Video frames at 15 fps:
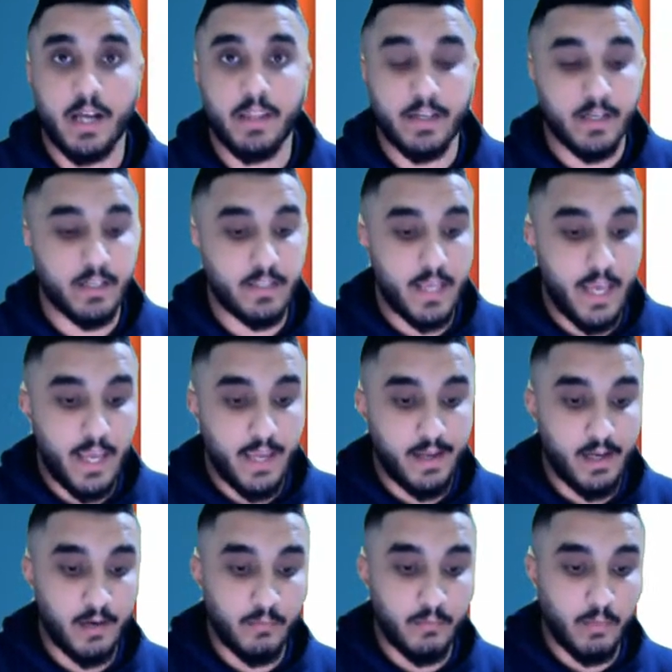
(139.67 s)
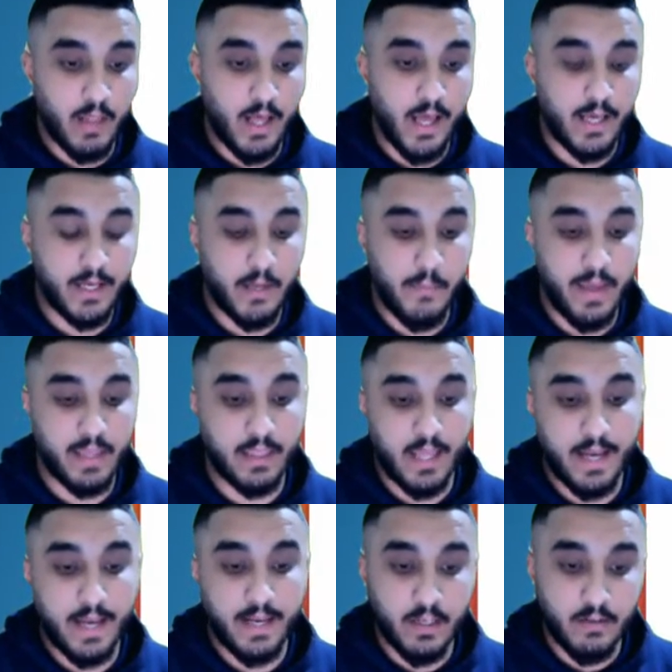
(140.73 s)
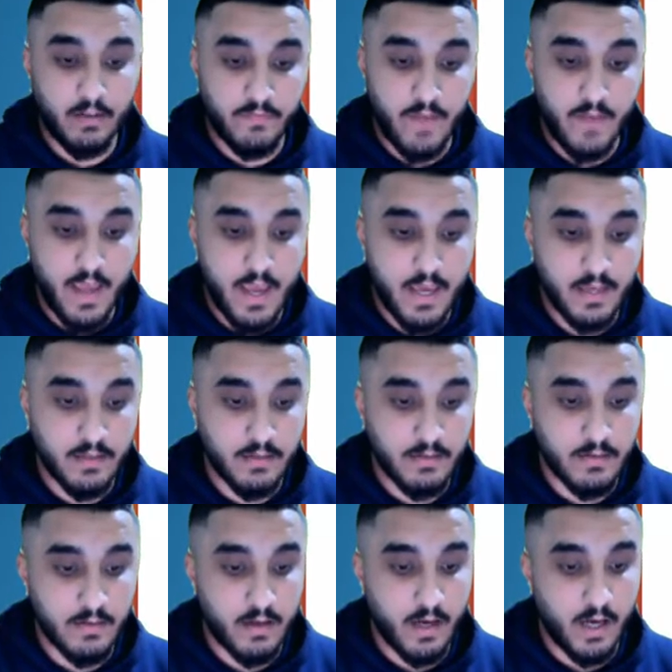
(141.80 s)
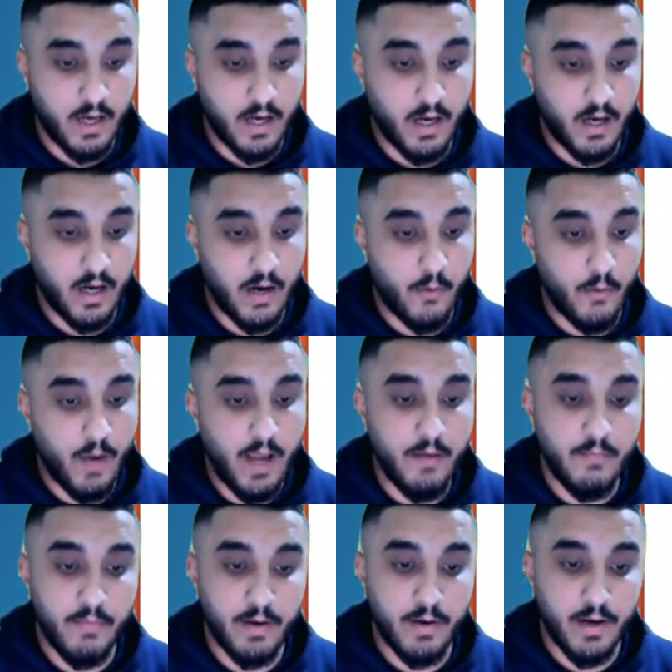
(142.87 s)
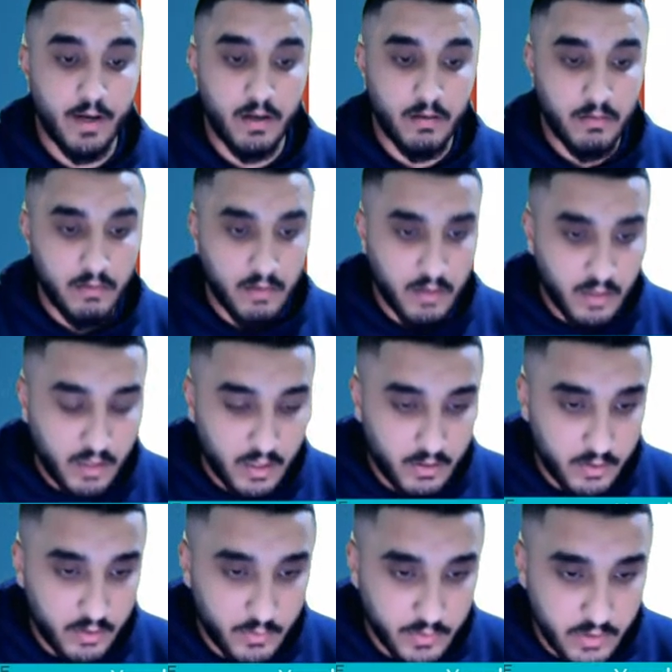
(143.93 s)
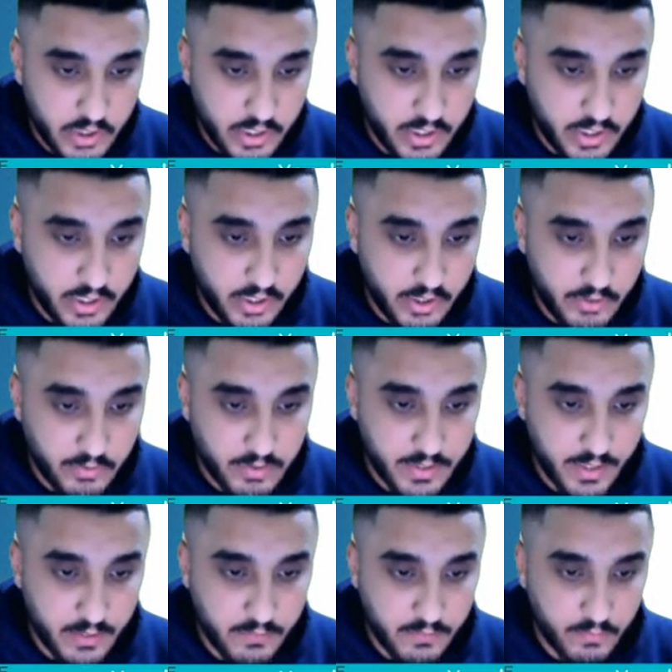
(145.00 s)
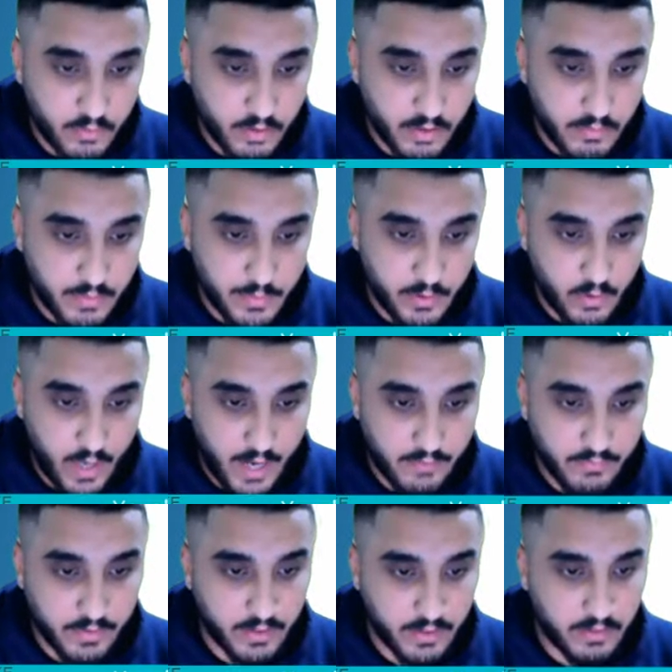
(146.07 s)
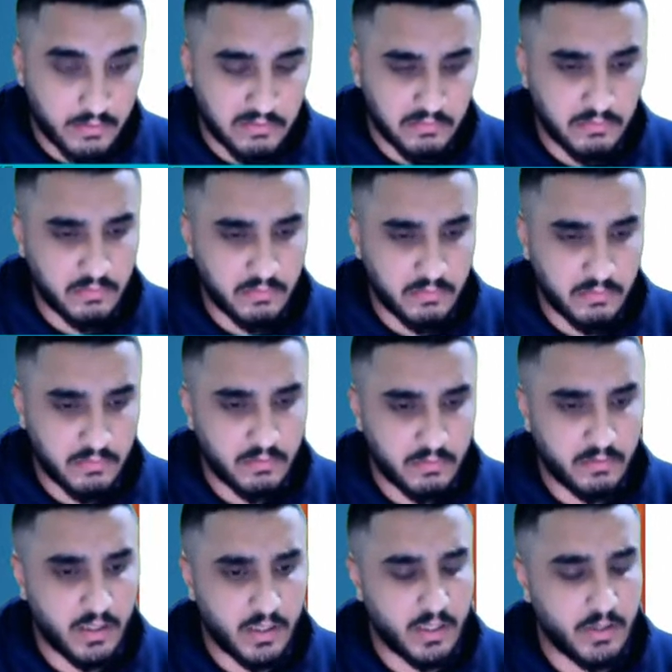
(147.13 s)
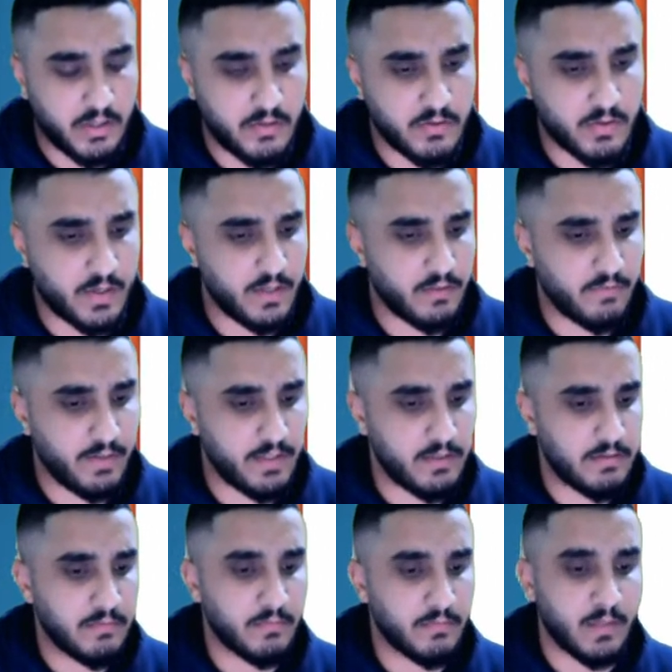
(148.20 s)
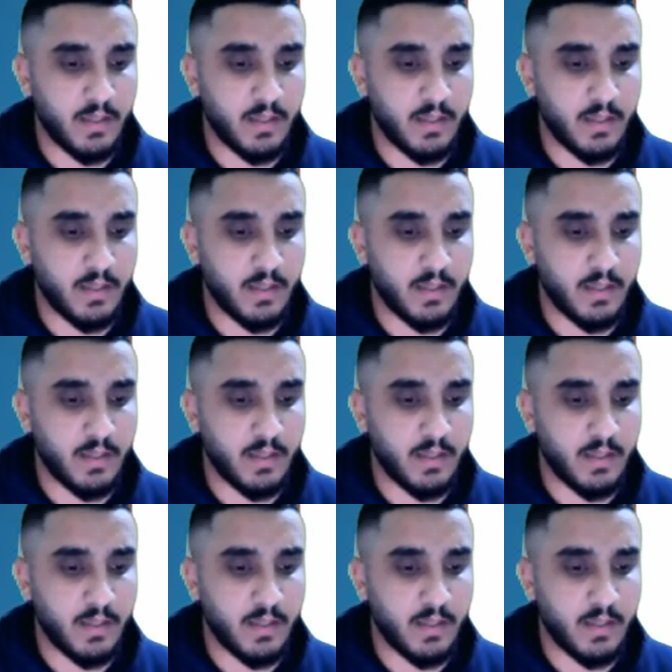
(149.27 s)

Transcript: There's a command line interface, a web. I don't know what GEU stands for. Maybe graphic user interface.